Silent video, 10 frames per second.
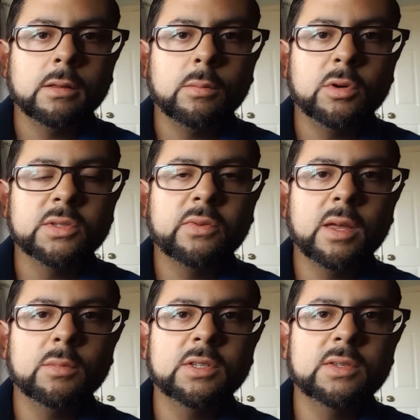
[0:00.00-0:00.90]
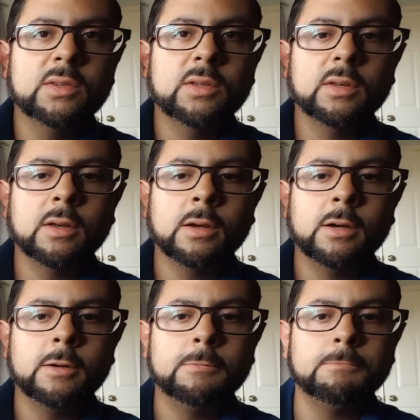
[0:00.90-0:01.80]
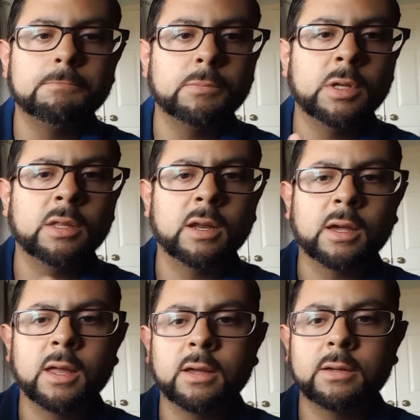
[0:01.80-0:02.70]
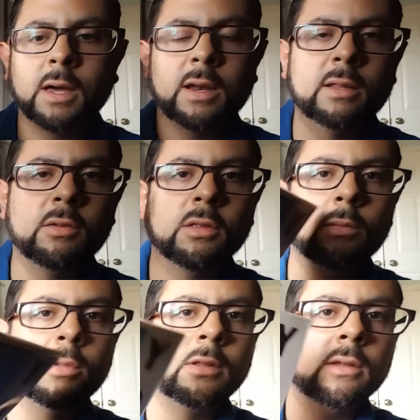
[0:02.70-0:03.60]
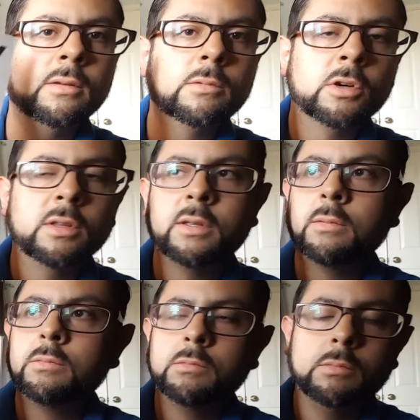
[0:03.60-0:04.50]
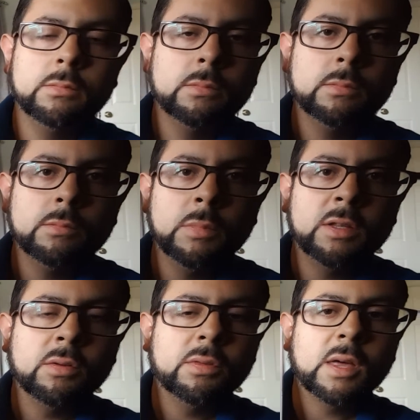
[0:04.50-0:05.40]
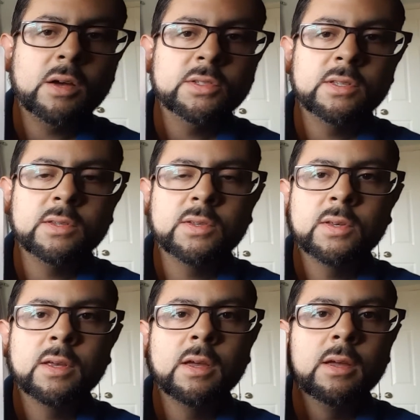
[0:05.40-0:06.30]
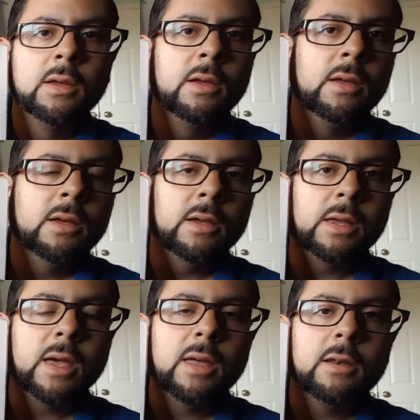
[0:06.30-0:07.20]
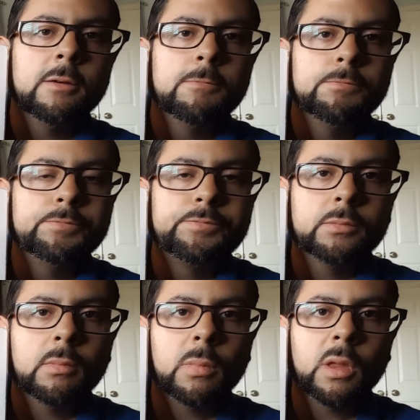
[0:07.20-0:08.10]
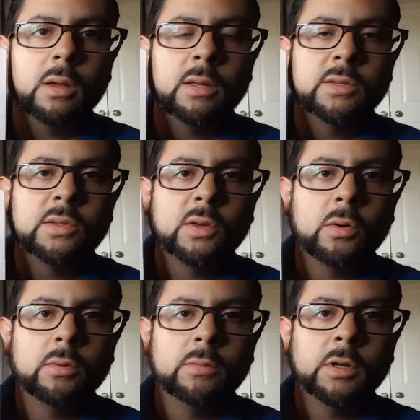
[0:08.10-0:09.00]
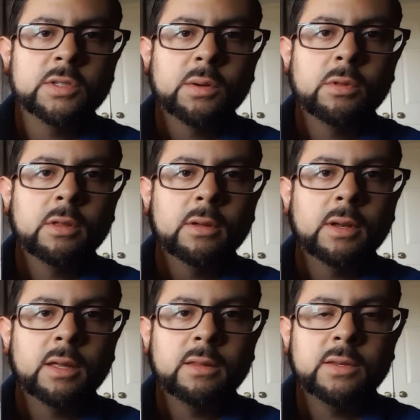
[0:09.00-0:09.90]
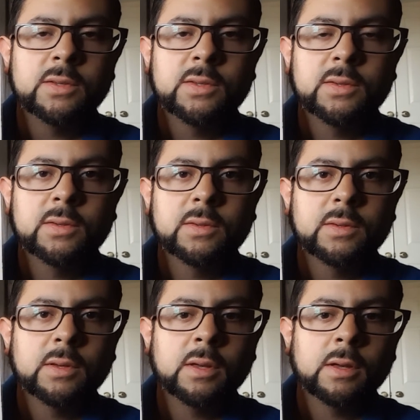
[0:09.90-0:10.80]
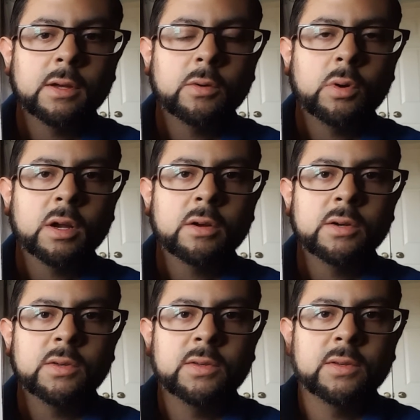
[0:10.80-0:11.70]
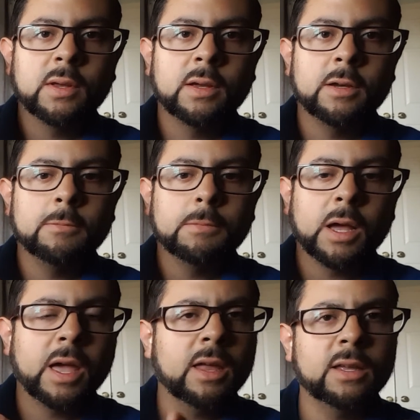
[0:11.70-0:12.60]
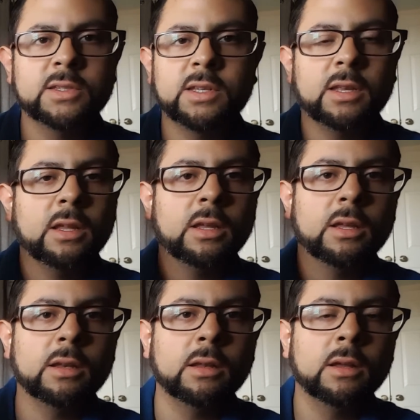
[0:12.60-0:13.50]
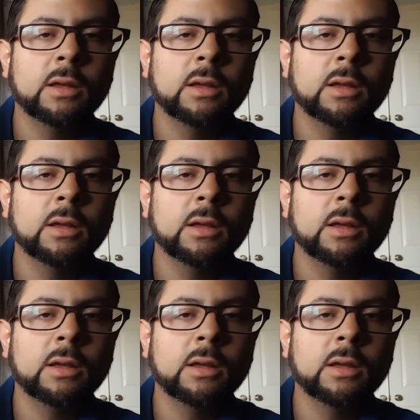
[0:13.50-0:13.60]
most famous. And then I kind of got into them in the early mid 2000s again. And so, you know, some of the 90s records I had on CD and